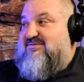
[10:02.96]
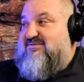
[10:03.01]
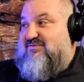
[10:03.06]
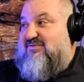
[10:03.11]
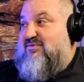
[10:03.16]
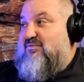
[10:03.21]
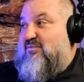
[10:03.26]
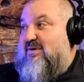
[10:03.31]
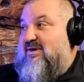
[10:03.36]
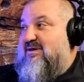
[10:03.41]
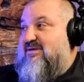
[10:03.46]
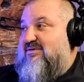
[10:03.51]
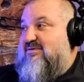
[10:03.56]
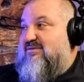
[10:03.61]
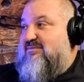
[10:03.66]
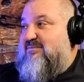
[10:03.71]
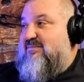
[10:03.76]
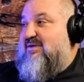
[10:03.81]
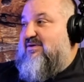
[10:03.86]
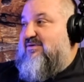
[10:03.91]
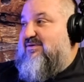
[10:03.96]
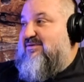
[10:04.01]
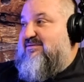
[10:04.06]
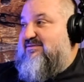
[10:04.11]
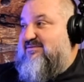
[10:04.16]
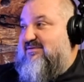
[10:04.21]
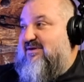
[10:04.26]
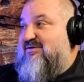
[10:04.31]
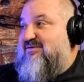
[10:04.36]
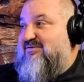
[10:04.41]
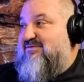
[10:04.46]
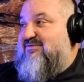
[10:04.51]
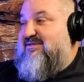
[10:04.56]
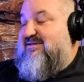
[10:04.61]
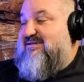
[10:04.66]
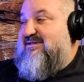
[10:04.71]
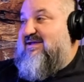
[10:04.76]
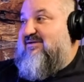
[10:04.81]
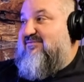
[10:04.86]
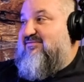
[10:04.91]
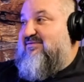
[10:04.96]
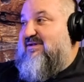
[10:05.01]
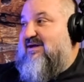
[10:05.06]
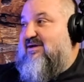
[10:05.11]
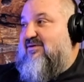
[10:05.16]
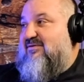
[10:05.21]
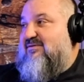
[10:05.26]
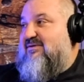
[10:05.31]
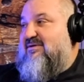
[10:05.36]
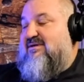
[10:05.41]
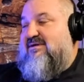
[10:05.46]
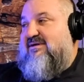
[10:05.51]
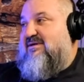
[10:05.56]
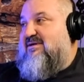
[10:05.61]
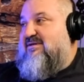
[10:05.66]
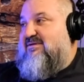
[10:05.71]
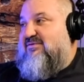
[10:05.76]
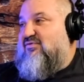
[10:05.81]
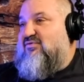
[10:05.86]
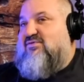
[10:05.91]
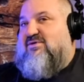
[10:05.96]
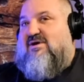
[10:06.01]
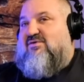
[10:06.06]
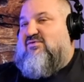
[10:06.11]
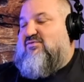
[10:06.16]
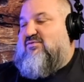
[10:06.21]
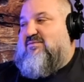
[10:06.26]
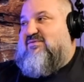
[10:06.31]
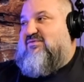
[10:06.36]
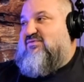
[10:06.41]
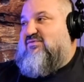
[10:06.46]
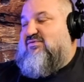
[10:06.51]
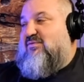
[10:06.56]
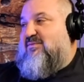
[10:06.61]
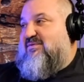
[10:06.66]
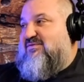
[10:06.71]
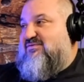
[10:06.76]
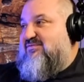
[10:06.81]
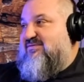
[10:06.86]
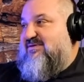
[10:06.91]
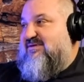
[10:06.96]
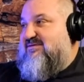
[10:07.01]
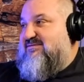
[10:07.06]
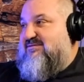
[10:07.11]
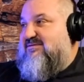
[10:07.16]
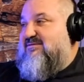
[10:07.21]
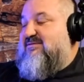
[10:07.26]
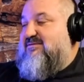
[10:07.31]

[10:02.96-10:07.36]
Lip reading: to the wider and better tires that they have now. Those cars would be so much faster.